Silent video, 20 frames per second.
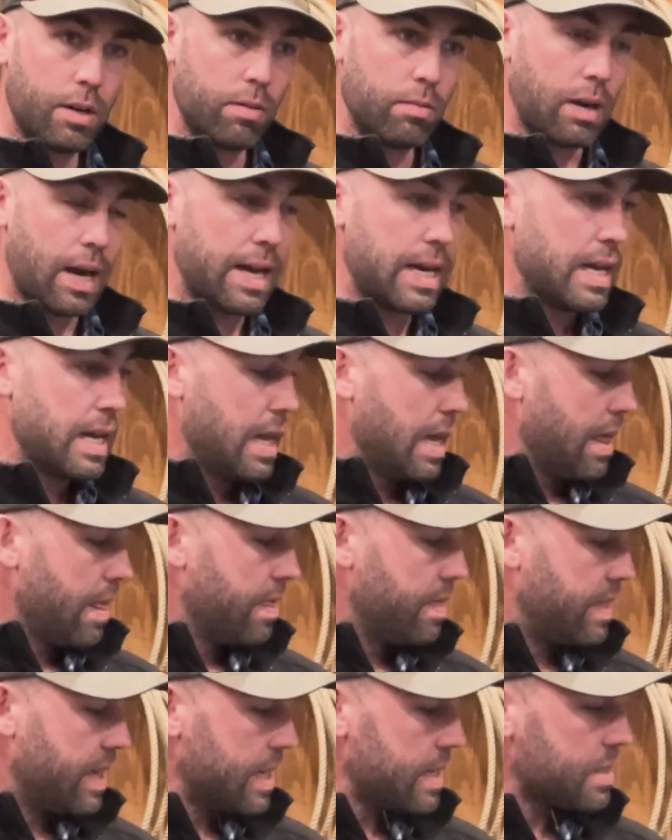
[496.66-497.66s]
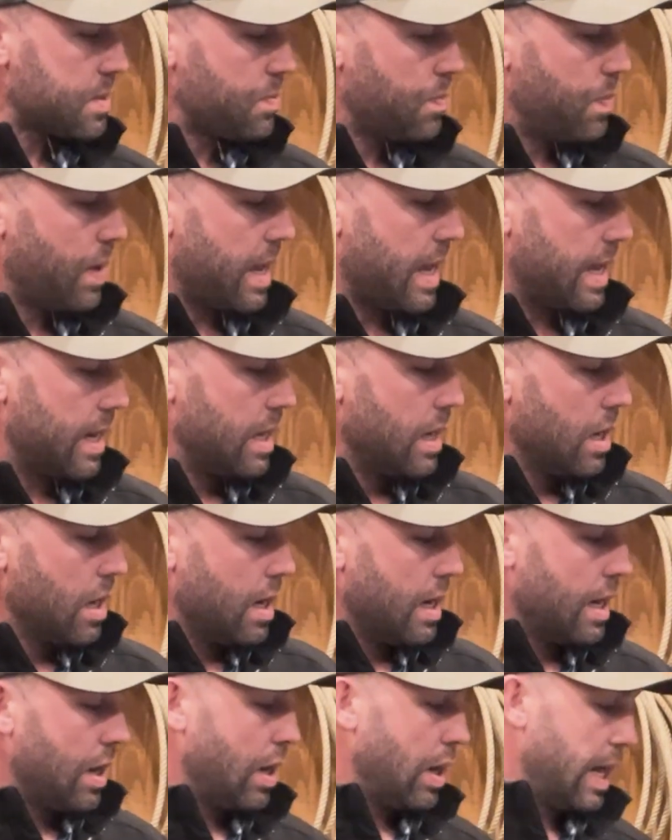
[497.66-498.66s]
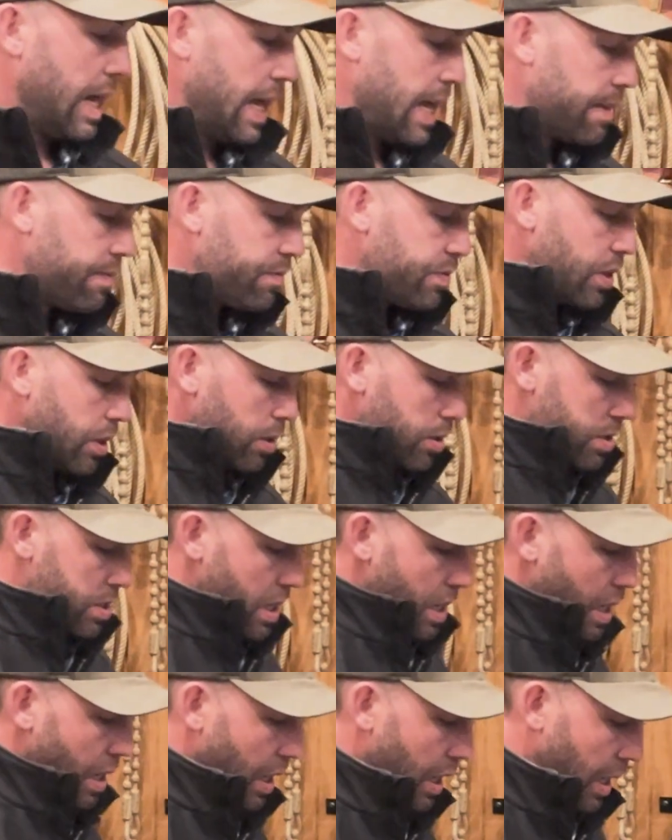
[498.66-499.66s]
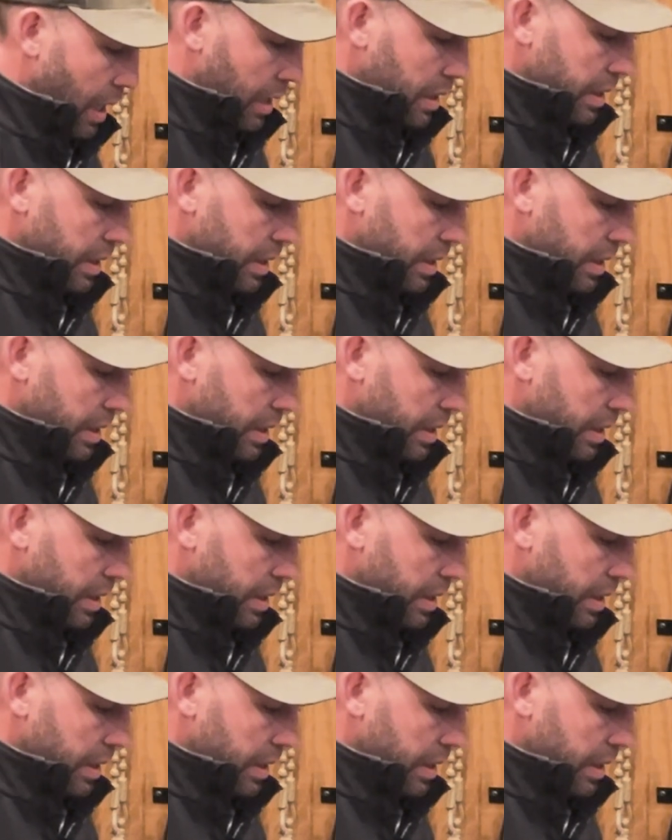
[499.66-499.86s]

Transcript: right? This bit, if there's a